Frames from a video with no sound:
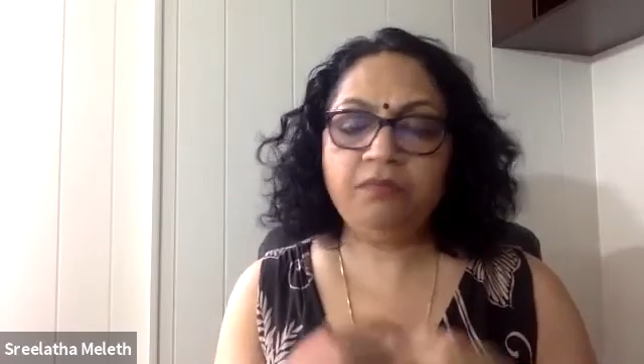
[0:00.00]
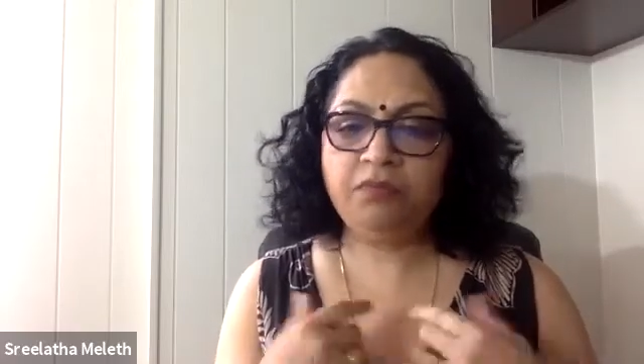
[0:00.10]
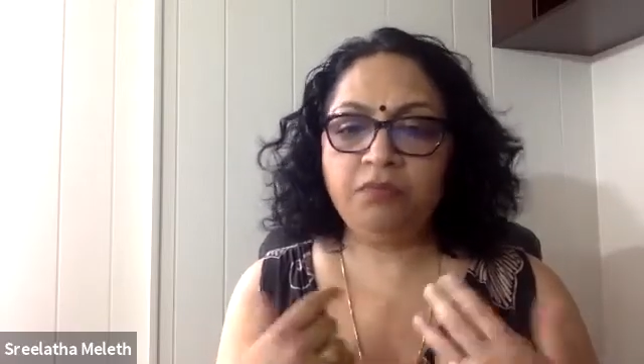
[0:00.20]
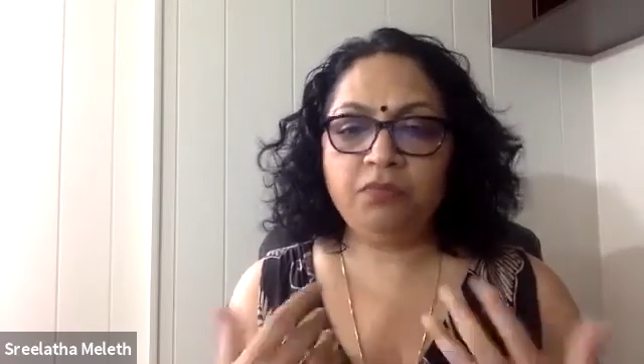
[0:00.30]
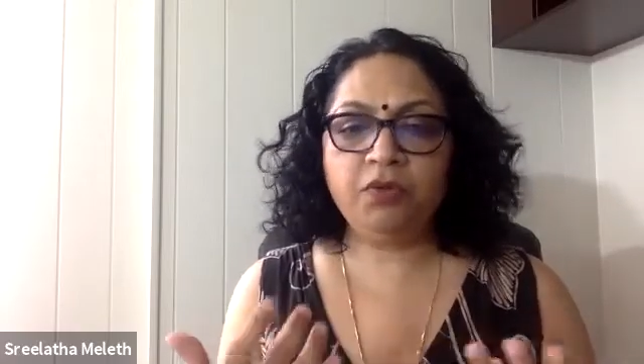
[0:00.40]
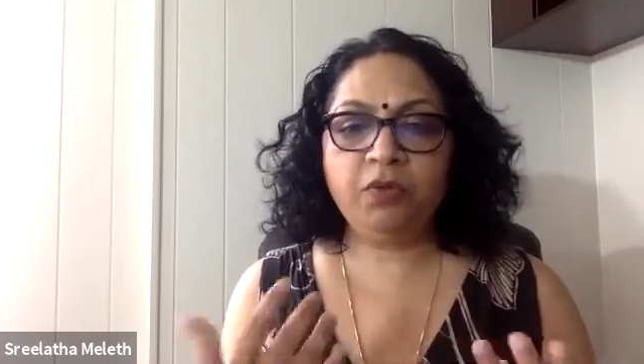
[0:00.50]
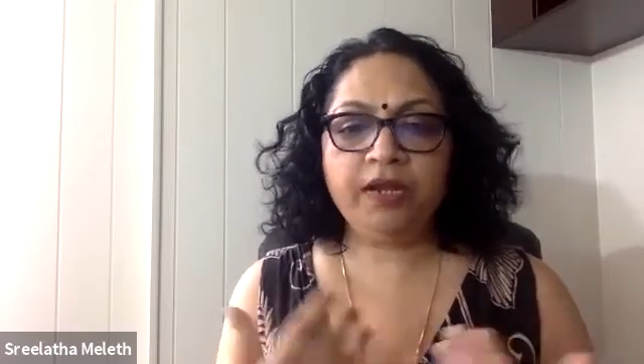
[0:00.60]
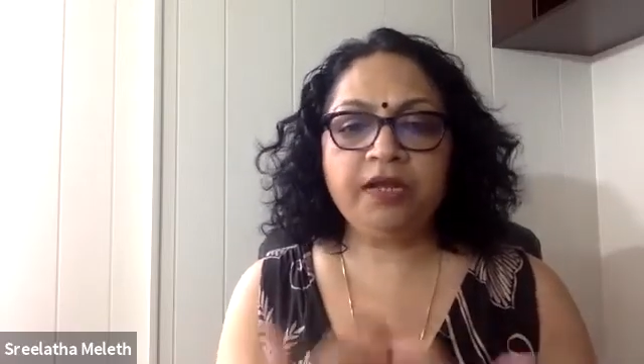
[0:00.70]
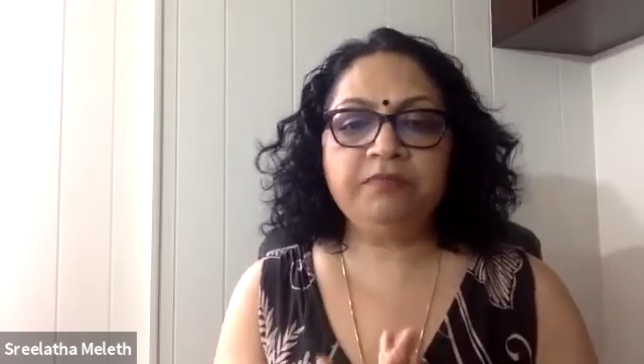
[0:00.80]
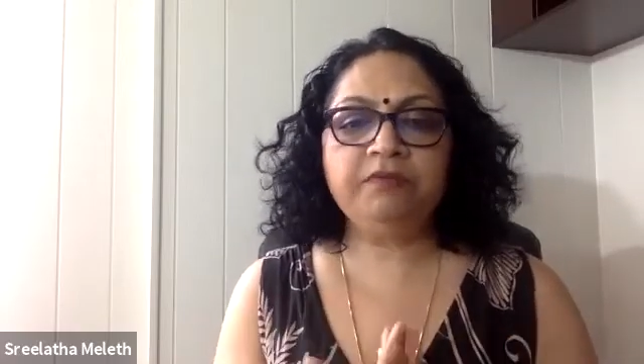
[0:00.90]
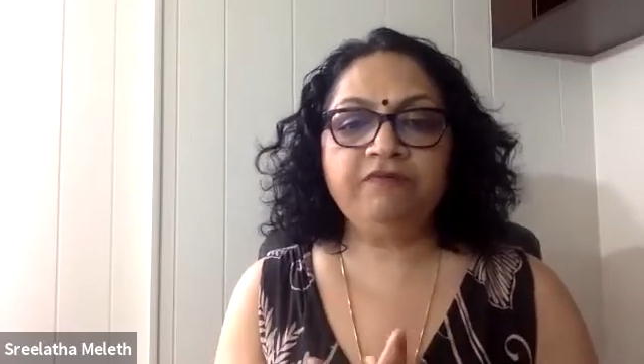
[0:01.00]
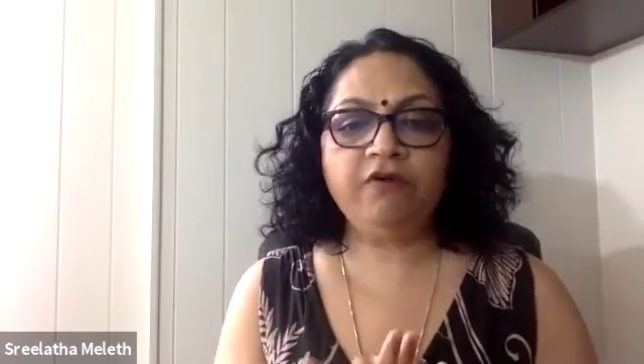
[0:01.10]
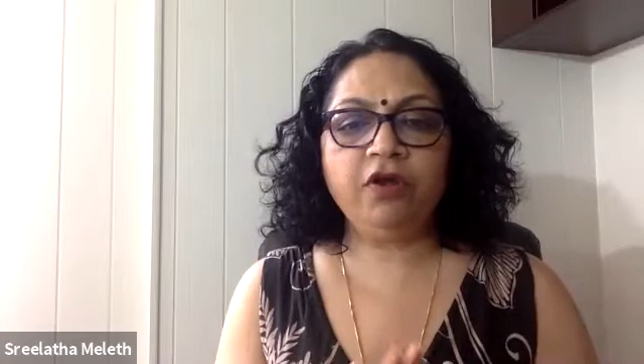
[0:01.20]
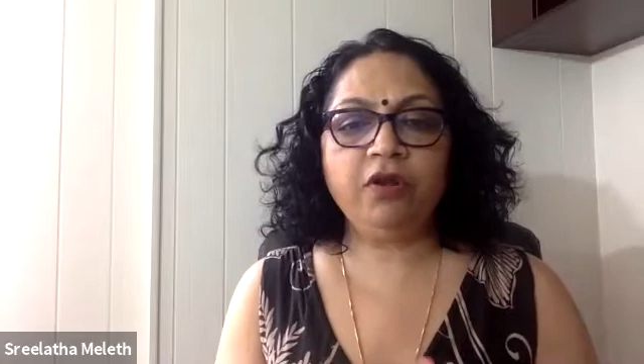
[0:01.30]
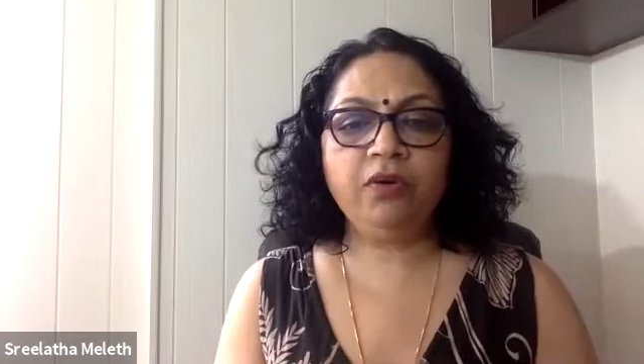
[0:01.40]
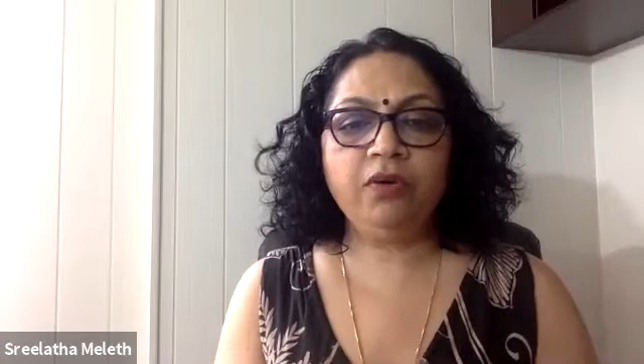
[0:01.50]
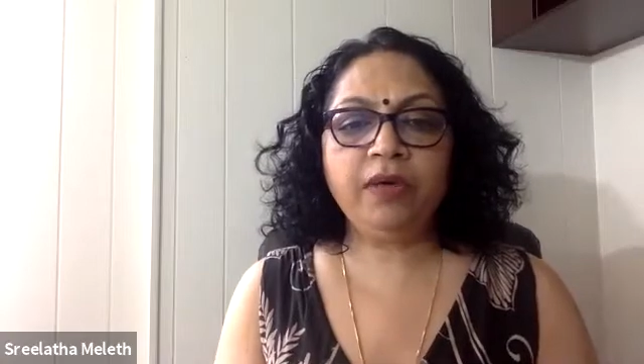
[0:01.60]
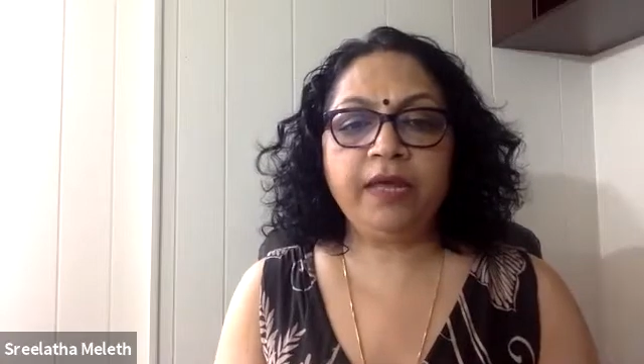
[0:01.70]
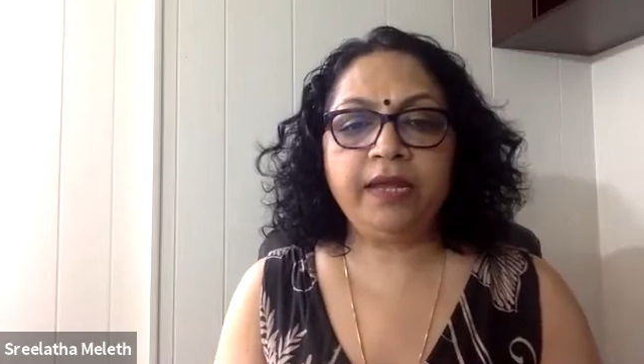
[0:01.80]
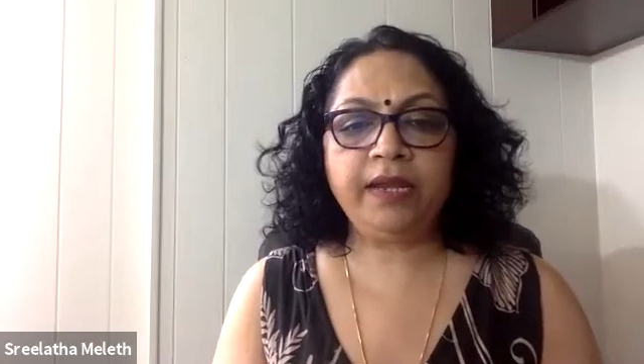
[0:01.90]
you're welcome to follow,
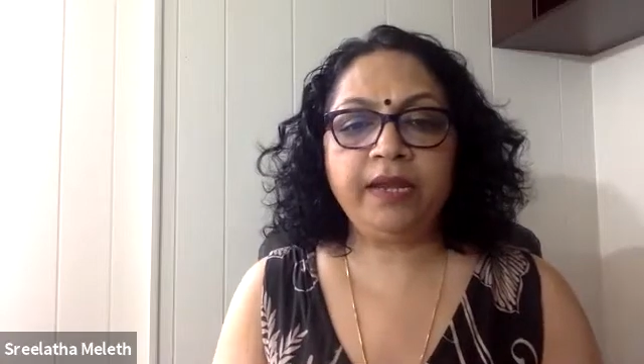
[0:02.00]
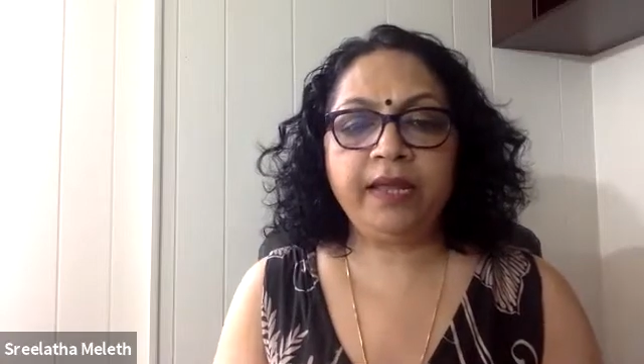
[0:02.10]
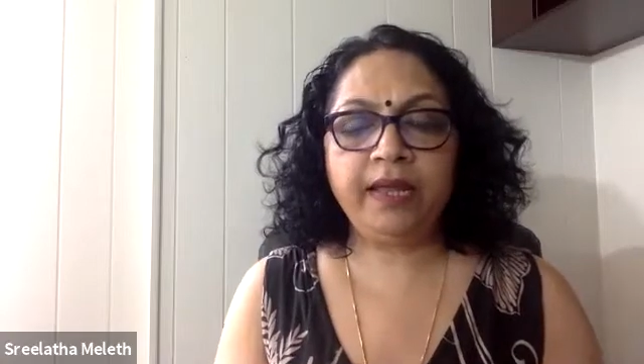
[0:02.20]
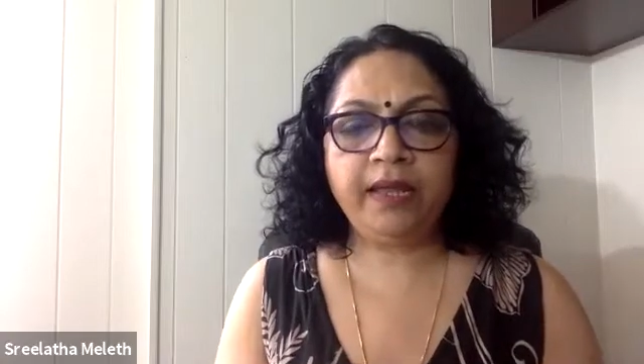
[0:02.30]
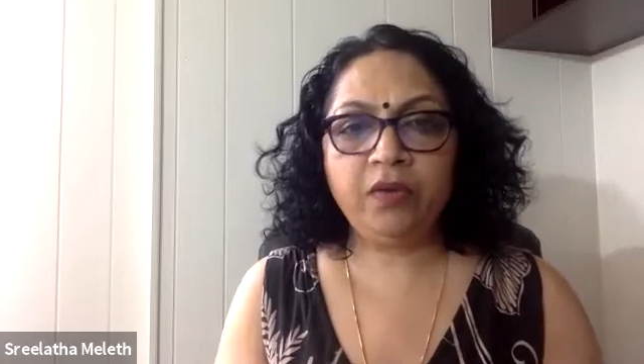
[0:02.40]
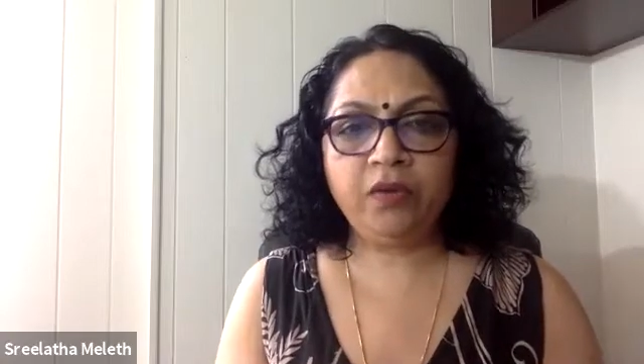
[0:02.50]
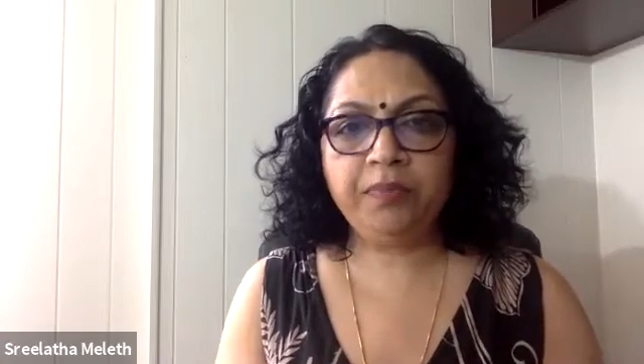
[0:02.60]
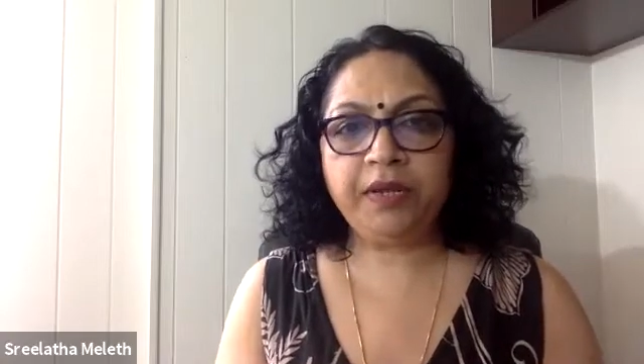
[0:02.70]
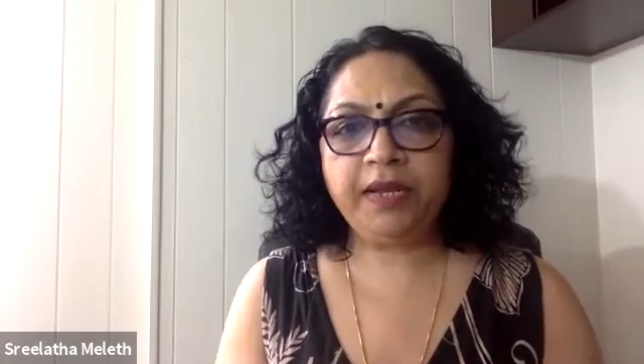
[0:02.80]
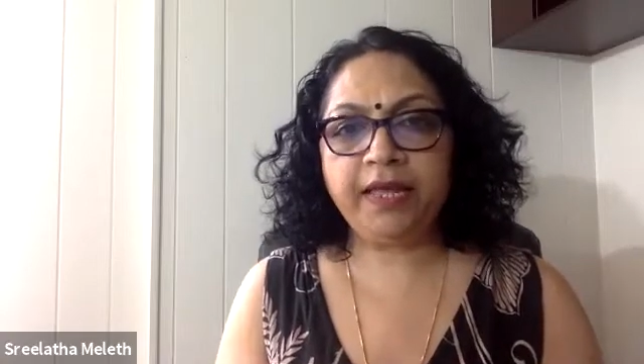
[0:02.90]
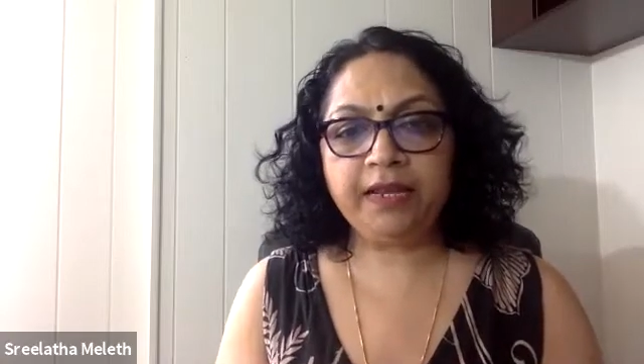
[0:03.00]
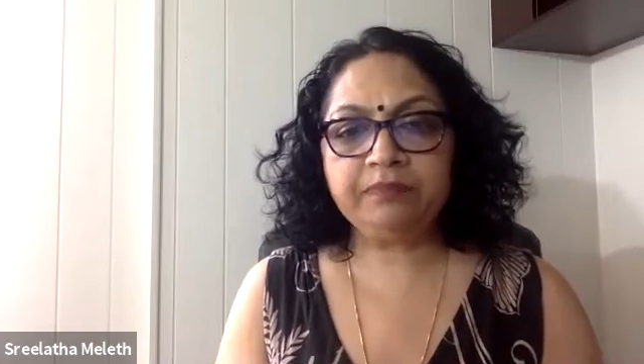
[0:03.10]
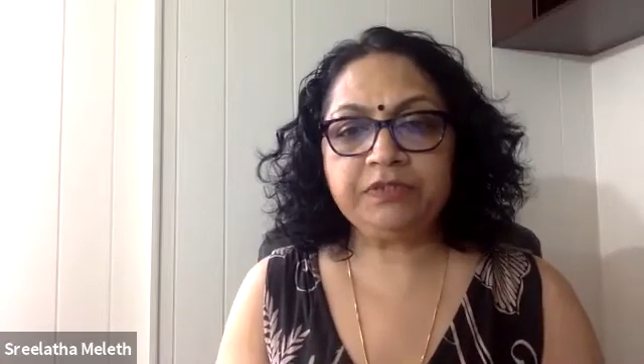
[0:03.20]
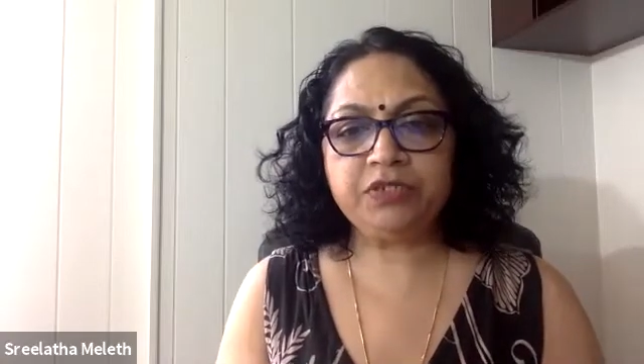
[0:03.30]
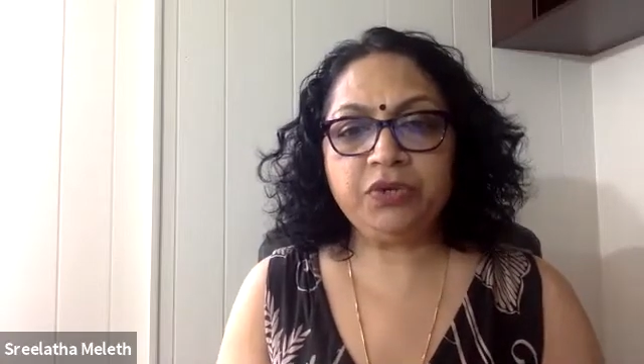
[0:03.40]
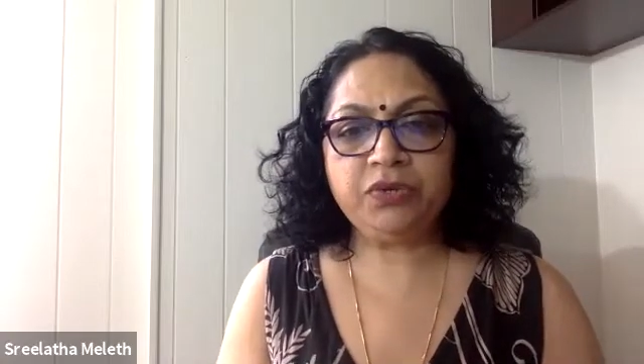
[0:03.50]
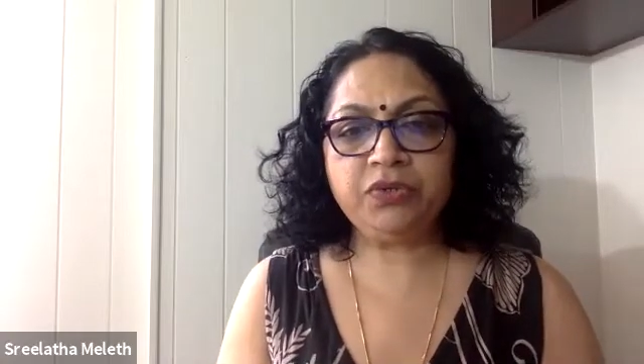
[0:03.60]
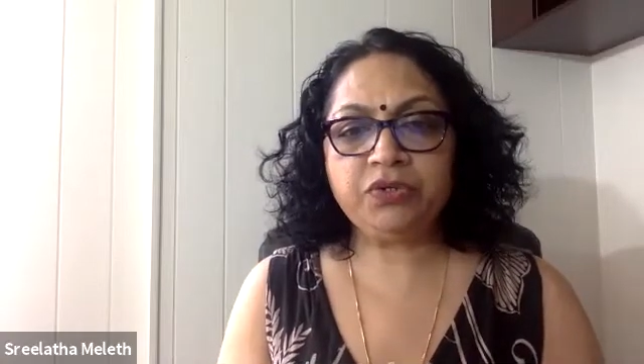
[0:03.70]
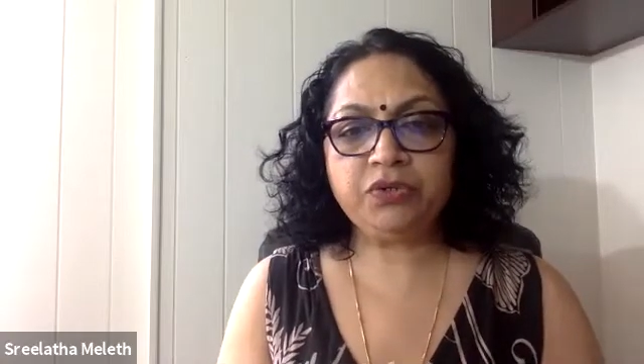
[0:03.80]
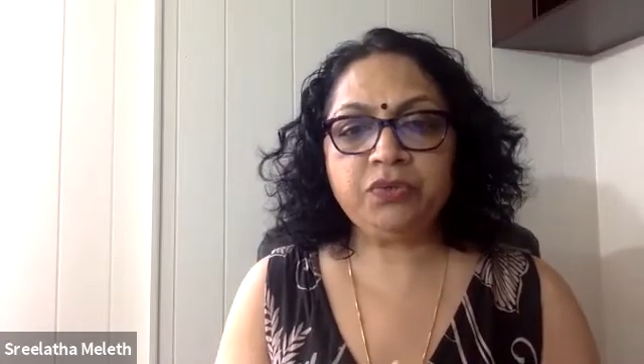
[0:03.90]
and I hope it helps you
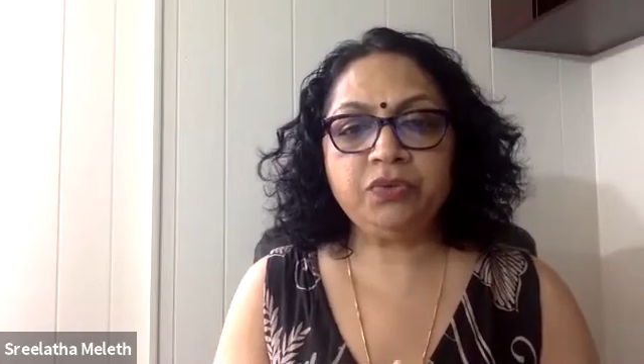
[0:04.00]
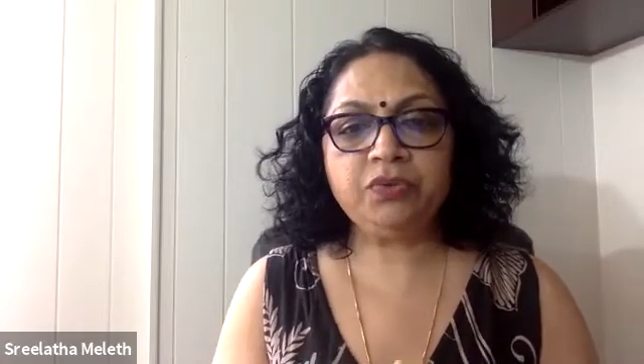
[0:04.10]
to